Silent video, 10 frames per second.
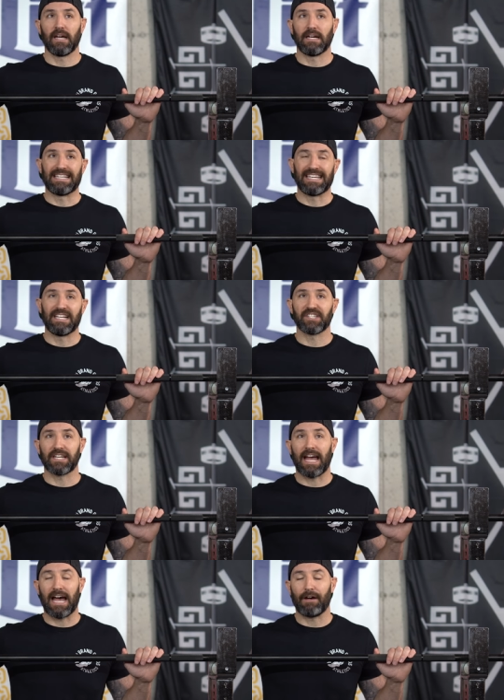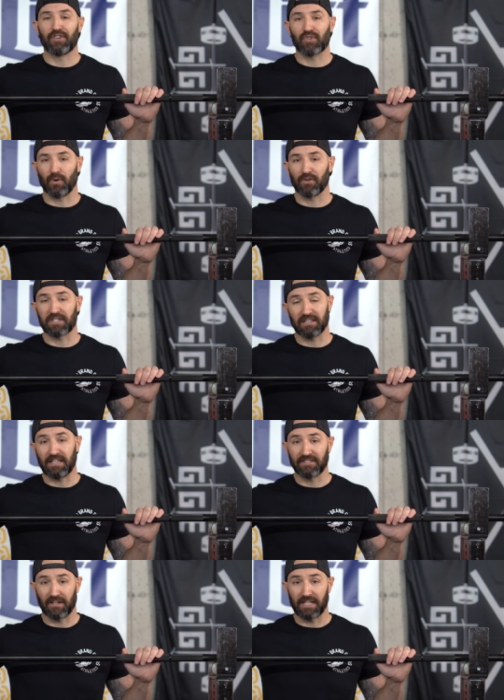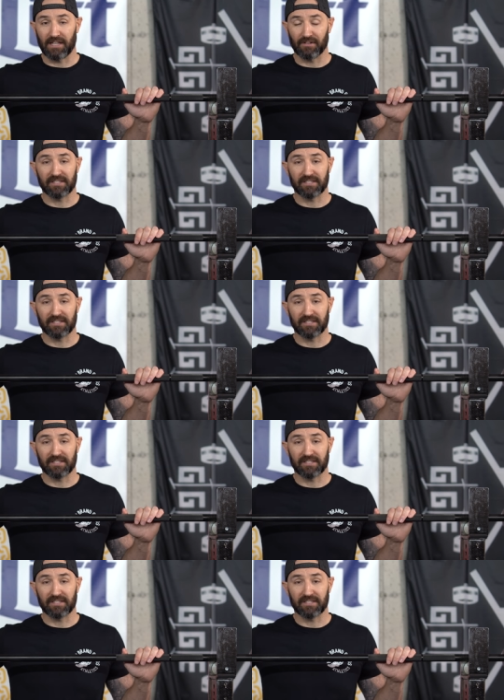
an inch and a half shorter sleeves on either